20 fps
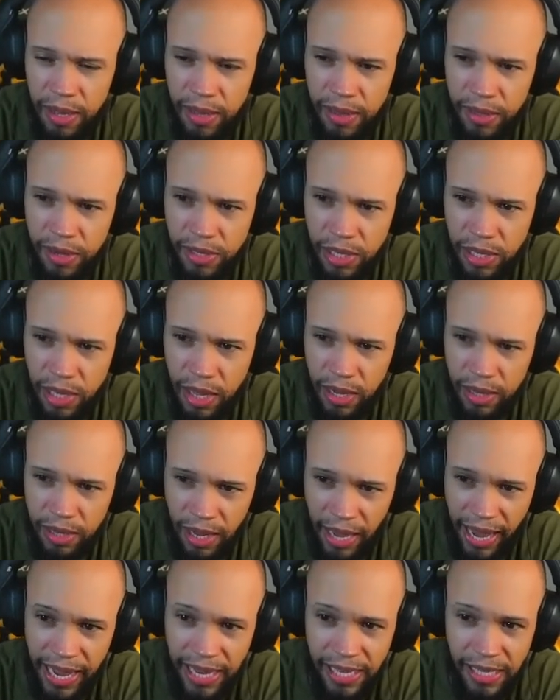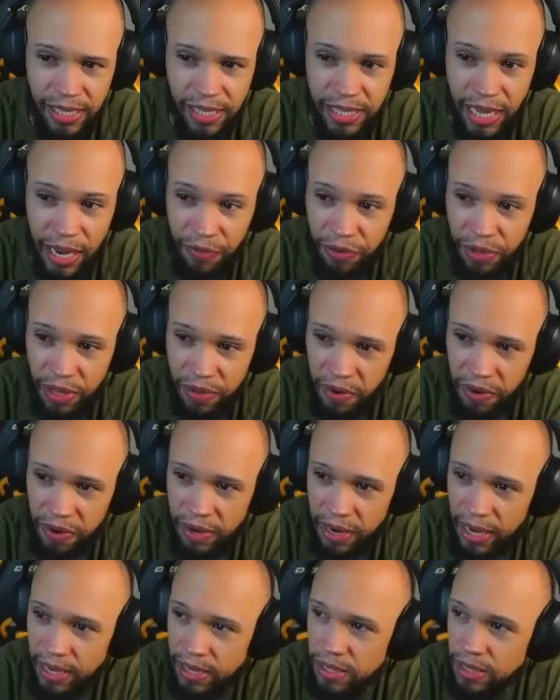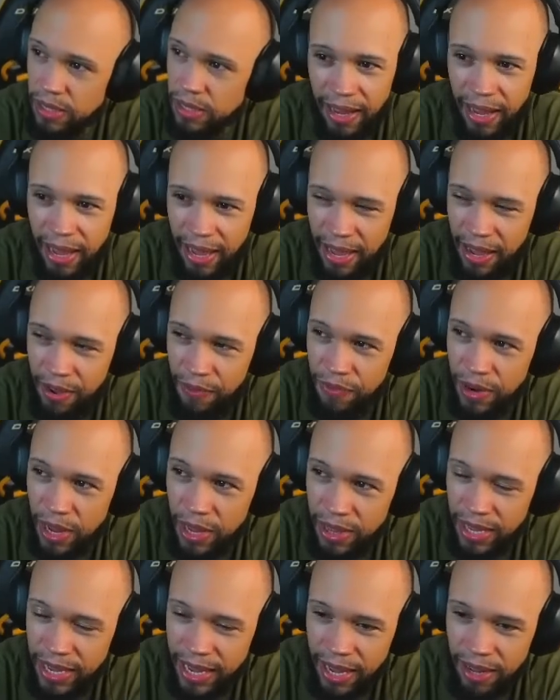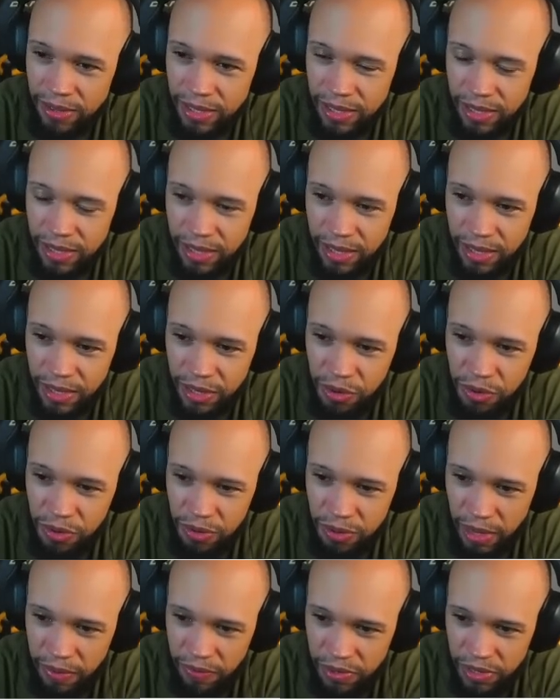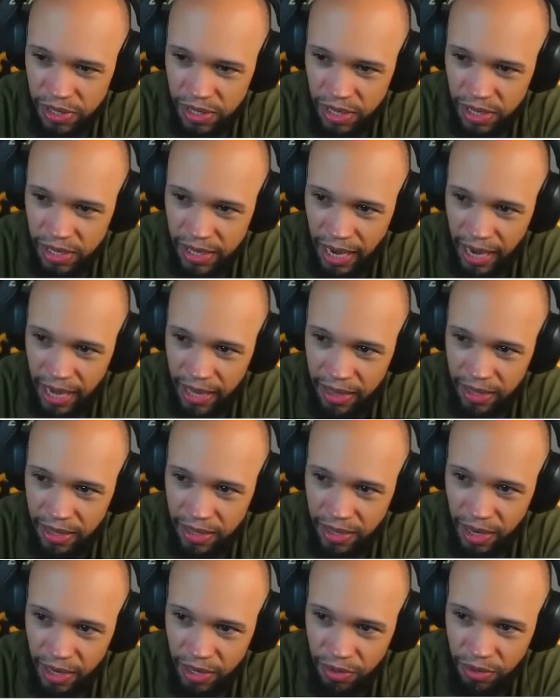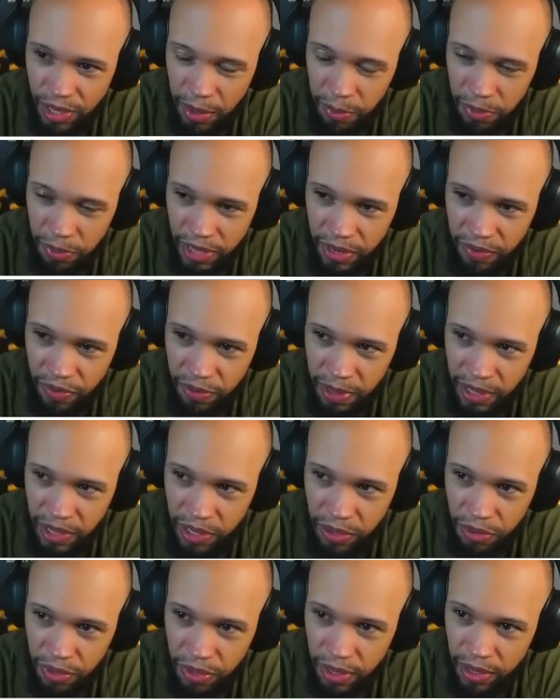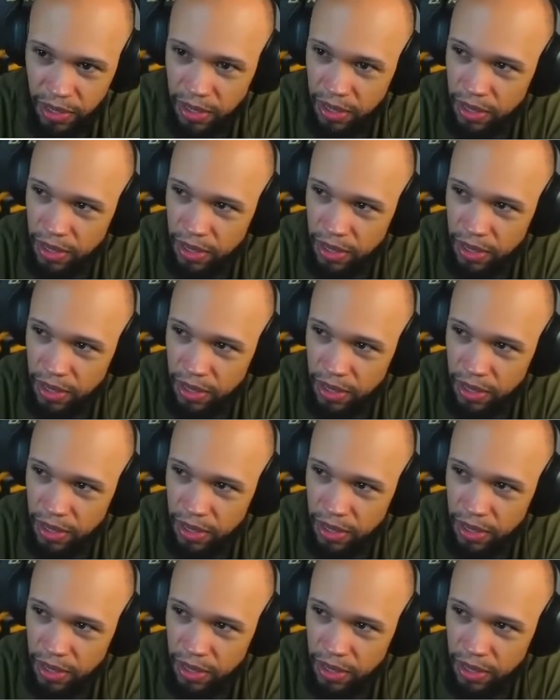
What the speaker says: There's a lot. The Ace is definitely very nice. If nothing else, the new level 6 and the Taku Tamer definitely make you think.